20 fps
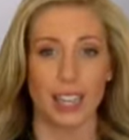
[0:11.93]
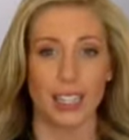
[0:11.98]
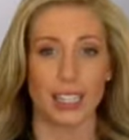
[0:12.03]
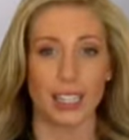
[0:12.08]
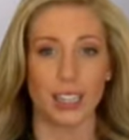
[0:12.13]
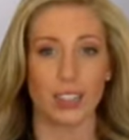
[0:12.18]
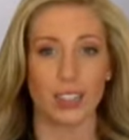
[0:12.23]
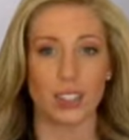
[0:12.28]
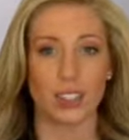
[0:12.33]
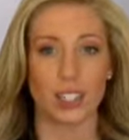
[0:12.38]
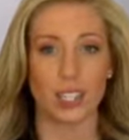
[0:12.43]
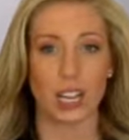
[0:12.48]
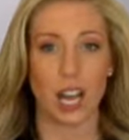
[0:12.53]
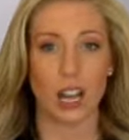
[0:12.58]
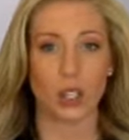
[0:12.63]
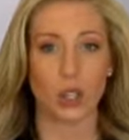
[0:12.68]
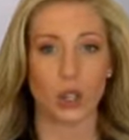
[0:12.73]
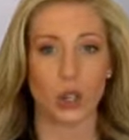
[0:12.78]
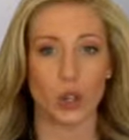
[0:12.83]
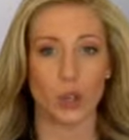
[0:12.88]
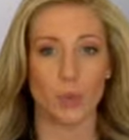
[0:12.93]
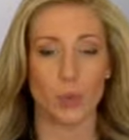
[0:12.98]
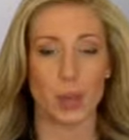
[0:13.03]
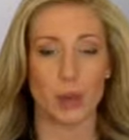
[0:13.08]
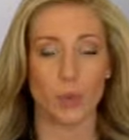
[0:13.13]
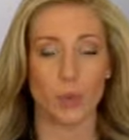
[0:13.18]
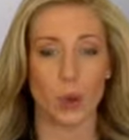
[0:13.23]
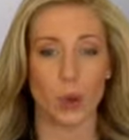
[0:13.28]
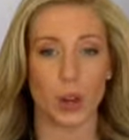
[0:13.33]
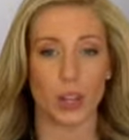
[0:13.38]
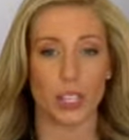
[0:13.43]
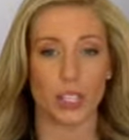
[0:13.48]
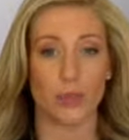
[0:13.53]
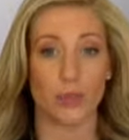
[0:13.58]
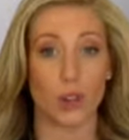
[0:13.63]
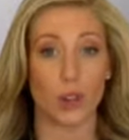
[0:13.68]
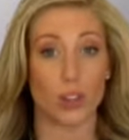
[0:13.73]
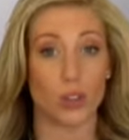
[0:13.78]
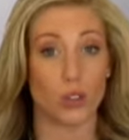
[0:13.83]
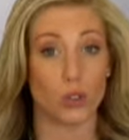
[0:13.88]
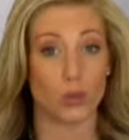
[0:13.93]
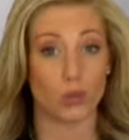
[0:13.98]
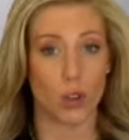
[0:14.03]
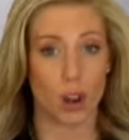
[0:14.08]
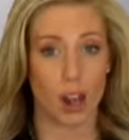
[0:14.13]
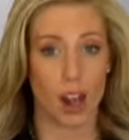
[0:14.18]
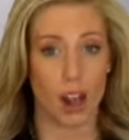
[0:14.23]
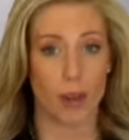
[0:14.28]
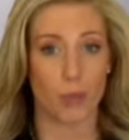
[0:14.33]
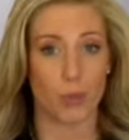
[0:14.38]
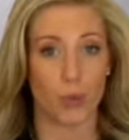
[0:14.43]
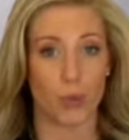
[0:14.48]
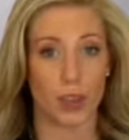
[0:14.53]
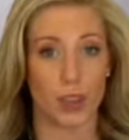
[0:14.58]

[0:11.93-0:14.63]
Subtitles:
said the stock could be poised for a drop,